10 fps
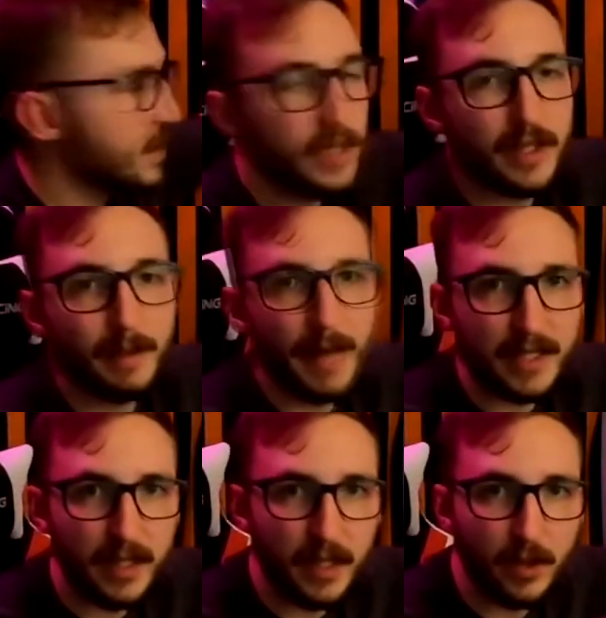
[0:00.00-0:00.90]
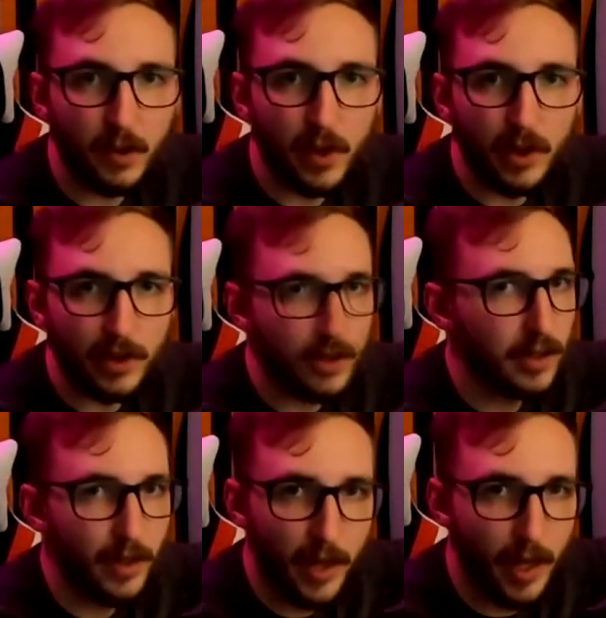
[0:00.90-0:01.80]
this the best thing in the world?
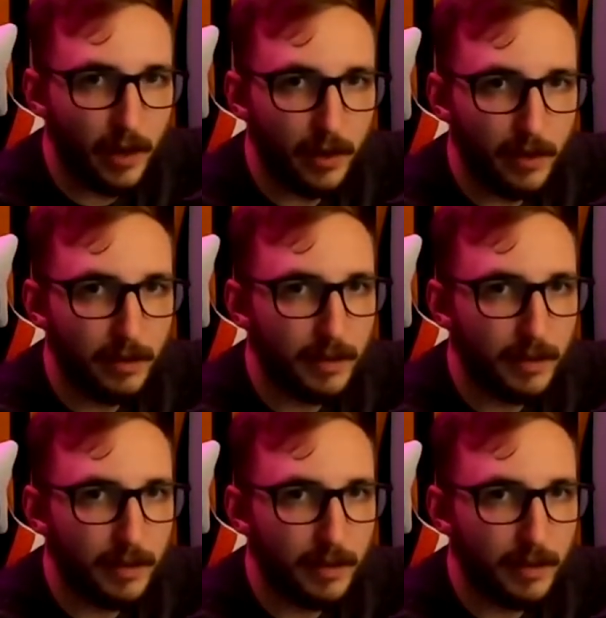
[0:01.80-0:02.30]
No,